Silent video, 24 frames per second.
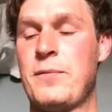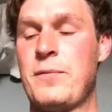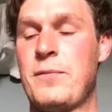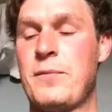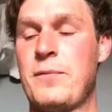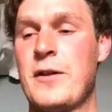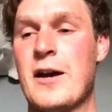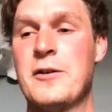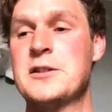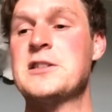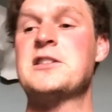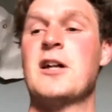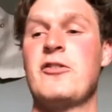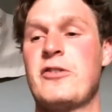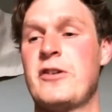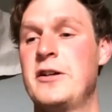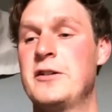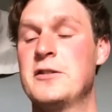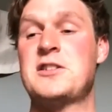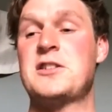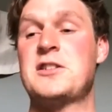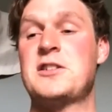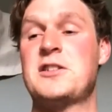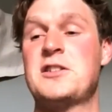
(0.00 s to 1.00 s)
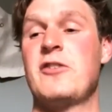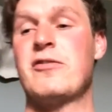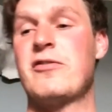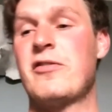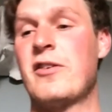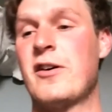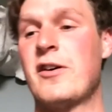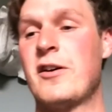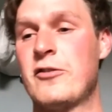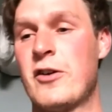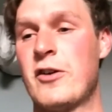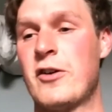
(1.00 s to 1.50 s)
yeah, it was
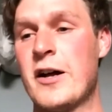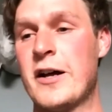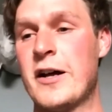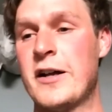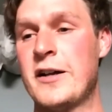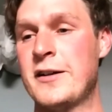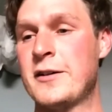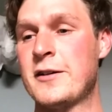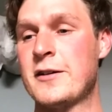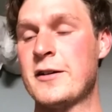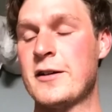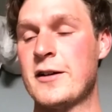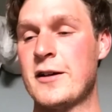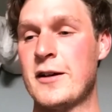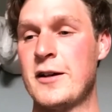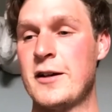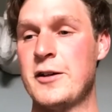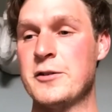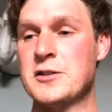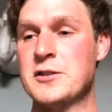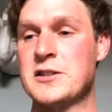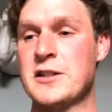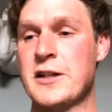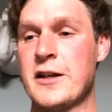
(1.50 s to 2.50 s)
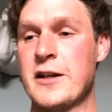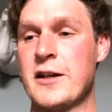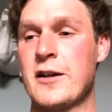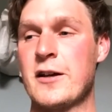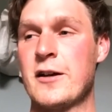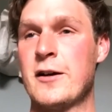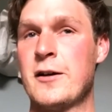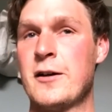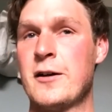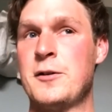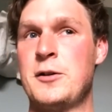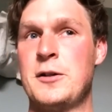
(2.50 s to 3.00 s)
such a fun ride, and it was
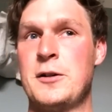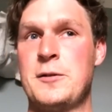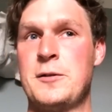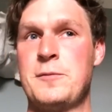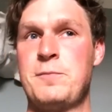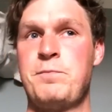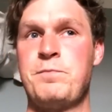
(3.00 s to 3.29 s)
like a